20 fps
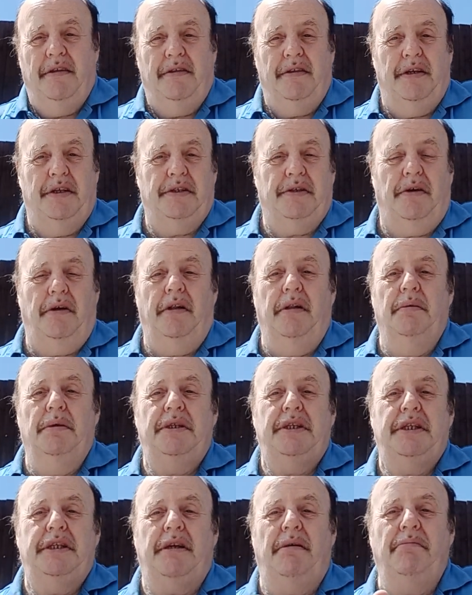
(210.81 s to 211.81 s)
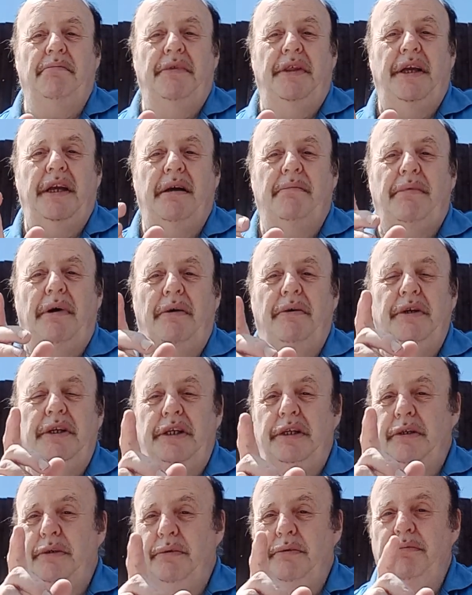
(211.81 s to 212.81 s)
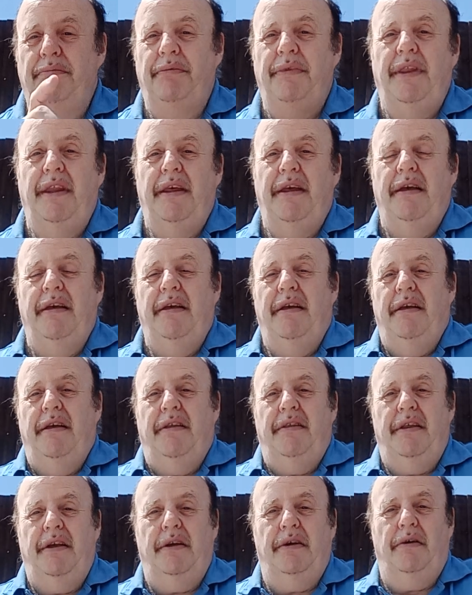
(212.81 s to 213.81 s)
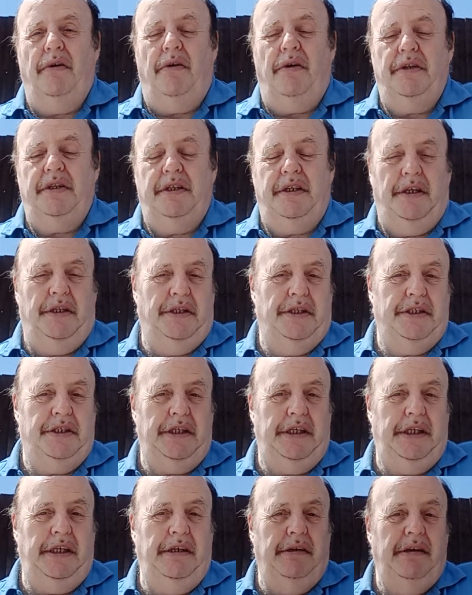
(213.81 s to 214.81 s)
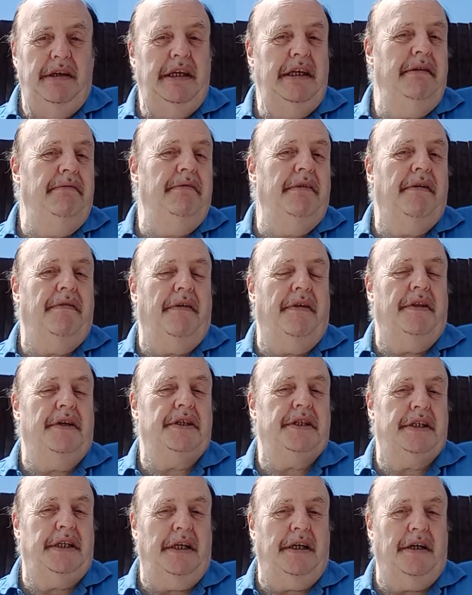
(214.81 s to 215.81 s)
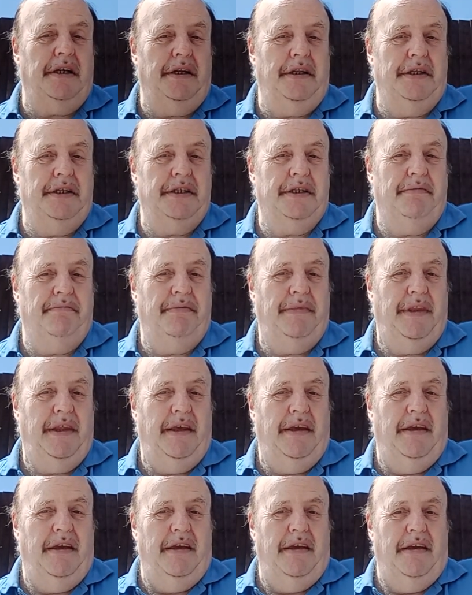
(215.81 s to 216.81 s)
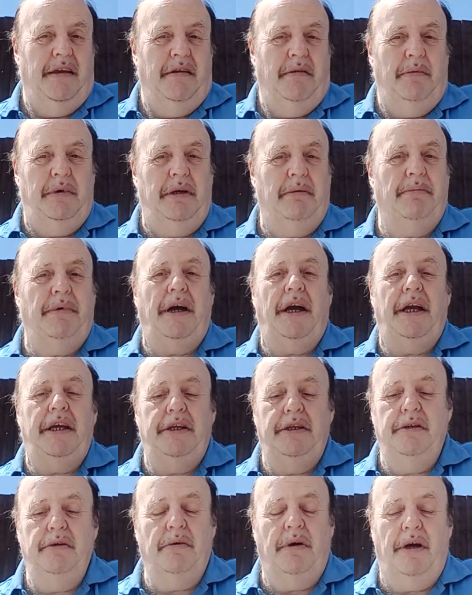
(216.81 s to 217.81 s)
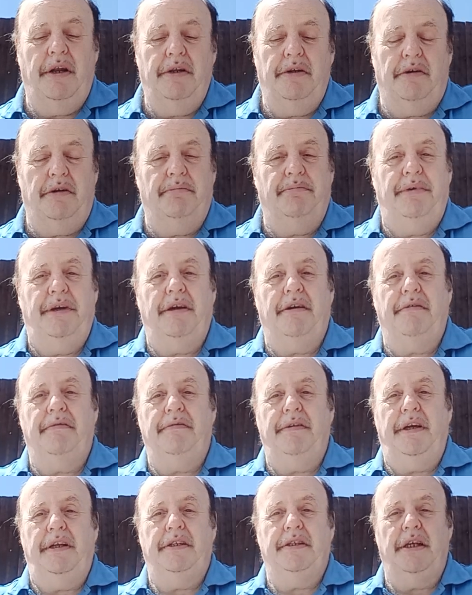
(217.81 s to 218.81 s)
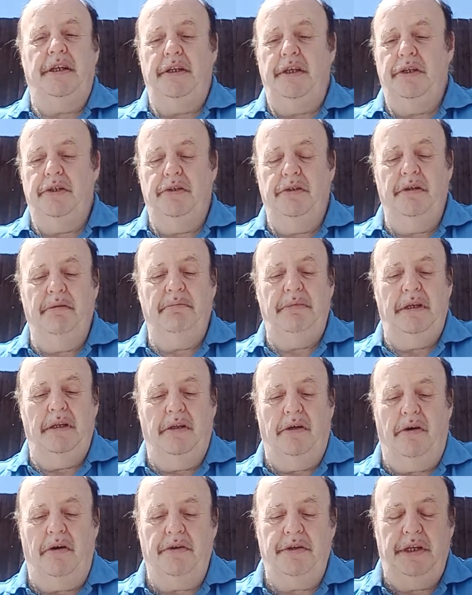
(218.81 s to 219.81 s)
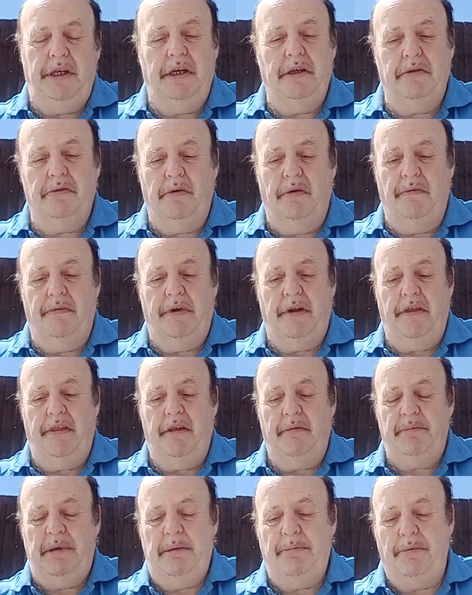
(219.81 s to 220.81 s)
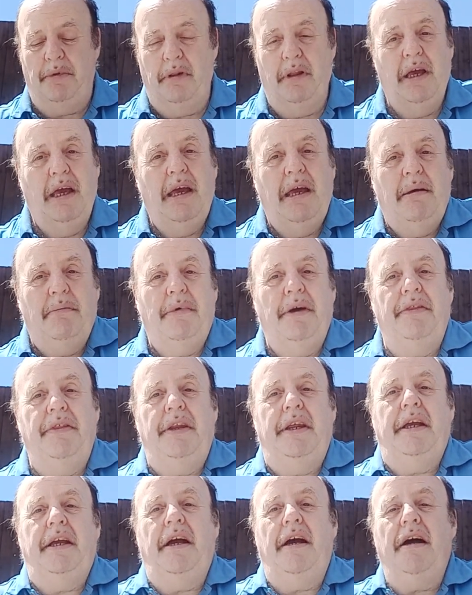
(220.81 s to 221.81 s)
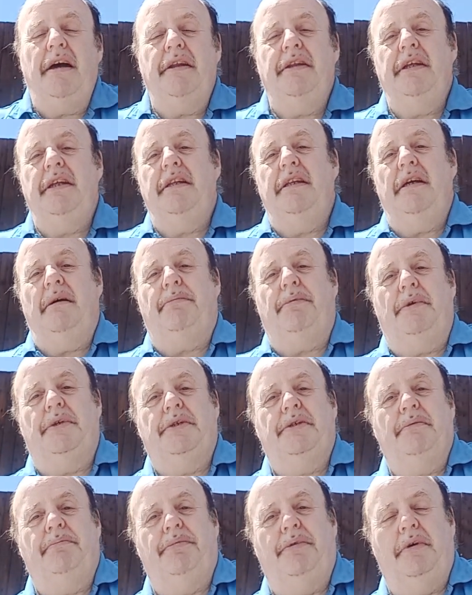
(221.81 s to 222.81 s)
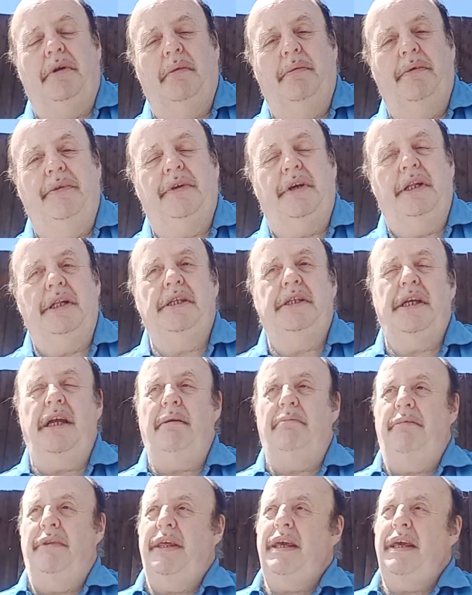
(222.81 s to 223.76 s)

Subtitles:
There's always something about you that God can see, even if others can't, whereby you are not perfect, and you shouldn't be lording it over other people. But they regarded the Apostle Paul with contempt.